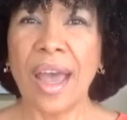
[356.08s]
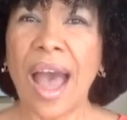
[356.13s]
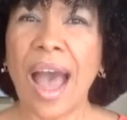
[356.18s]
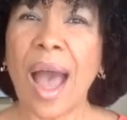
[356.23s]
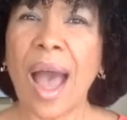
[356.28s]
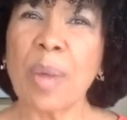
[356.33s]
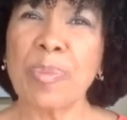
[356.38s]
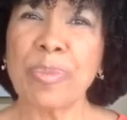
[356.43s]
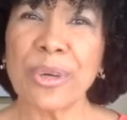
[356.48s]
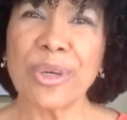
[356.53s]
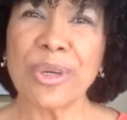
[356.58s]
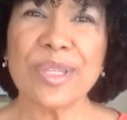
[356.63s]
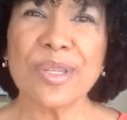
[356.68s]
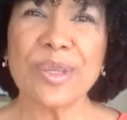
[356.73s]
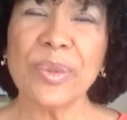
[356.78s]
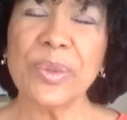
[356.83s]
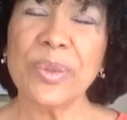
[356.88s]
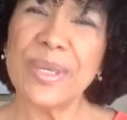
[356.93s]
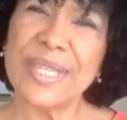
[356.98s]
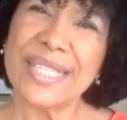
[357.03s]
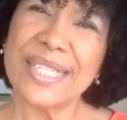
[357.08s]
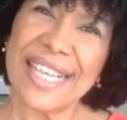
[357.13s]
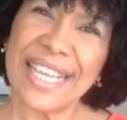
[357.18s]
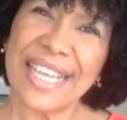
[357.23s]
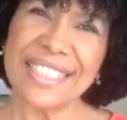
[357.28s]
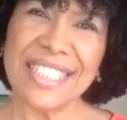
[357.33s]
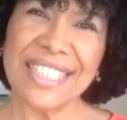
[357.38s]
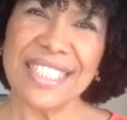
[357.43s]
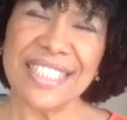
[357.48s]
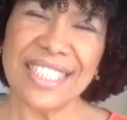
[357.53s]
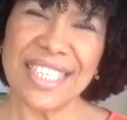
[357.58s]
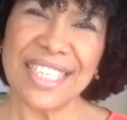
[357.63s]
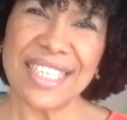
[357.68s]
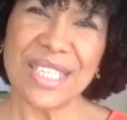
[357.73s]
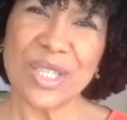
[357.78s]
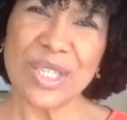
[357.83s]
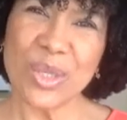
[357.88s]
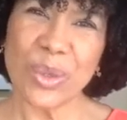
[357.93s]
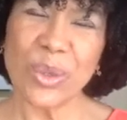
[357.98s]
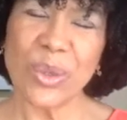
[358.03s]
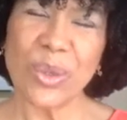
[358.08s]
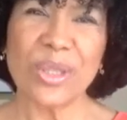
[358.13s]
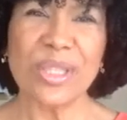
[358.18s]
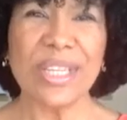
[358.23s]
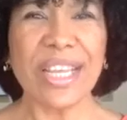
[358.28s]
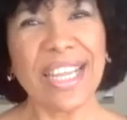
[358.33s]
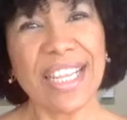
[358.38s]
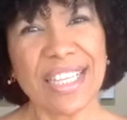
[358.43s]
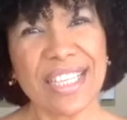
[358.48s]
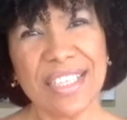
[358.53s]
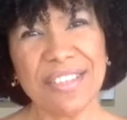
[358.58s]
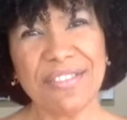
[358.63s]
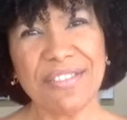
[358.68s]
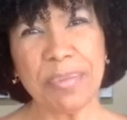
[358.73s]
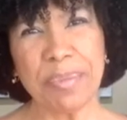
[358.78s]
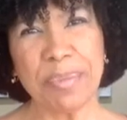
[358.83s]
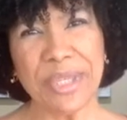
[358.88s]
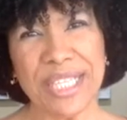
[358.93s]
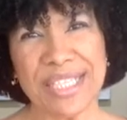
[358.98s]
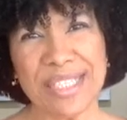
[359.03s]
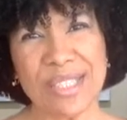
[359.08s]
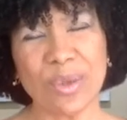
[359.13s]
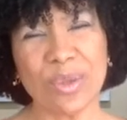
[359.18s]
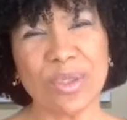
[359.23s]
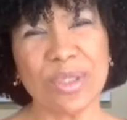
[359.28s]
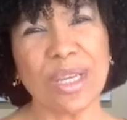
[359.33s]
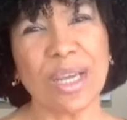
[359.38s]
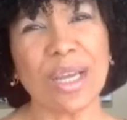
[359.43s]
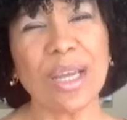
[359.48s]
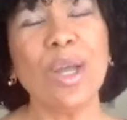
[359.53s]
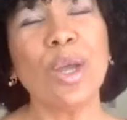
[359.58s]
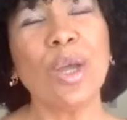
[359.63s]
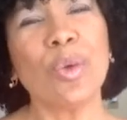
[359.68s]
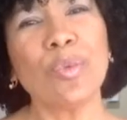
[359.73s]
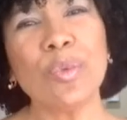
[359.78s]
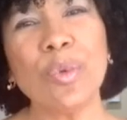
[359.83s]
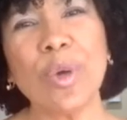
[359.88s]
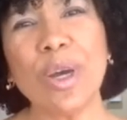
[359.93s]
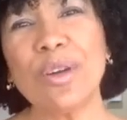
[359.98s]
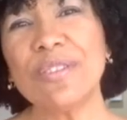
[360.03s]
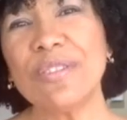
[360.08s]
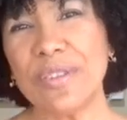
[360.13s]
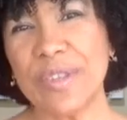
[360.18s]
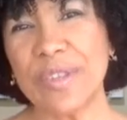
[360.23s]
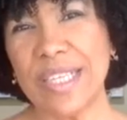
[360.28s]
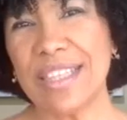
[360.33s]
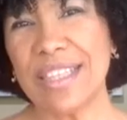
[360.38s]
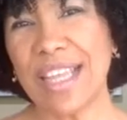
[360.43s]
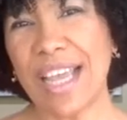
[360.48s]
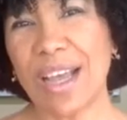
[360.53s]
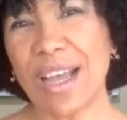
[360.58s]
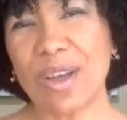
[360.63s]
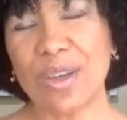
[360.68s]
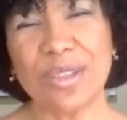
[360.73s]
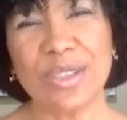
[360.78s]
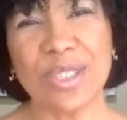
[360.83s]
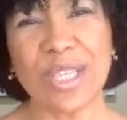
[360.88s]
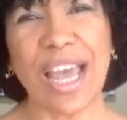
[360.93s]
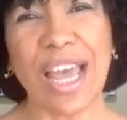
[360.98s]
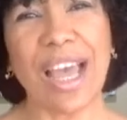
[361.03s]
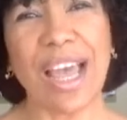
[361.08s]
A person who is 18 years old and live in Minnesota will fill out a